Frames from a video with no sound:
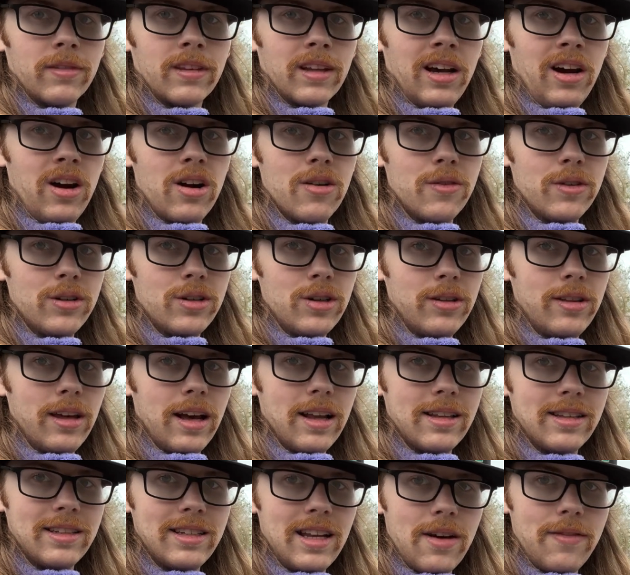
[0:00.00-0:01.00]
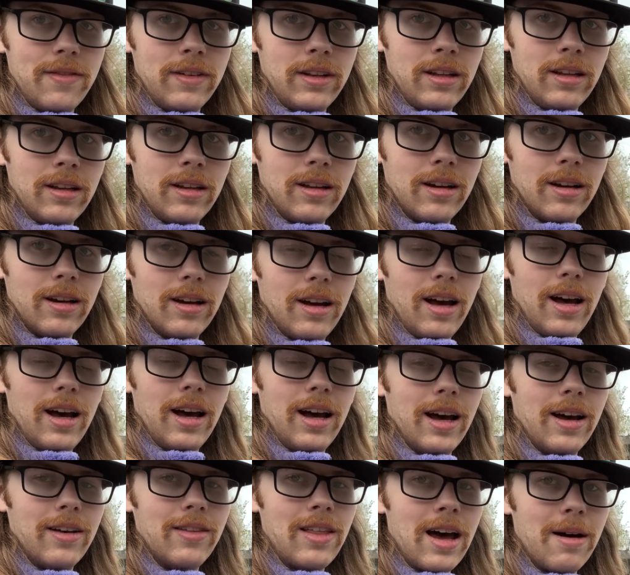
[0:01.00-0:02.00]
However, in 2007,
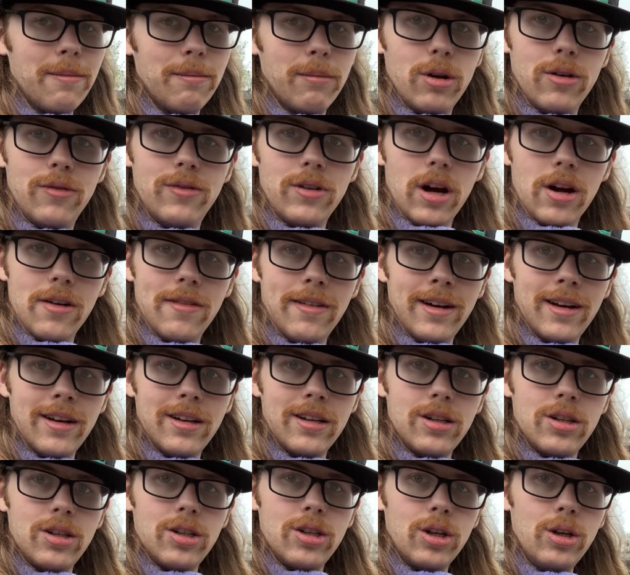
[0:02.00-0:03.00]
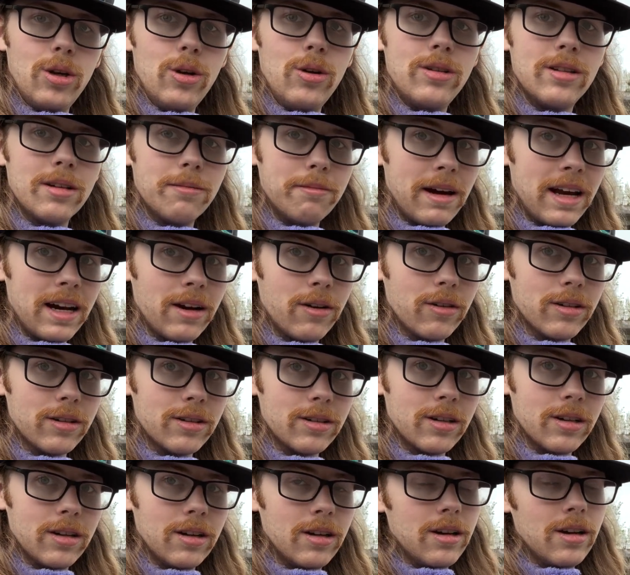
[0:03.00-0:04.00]
that moved over to St Pancras.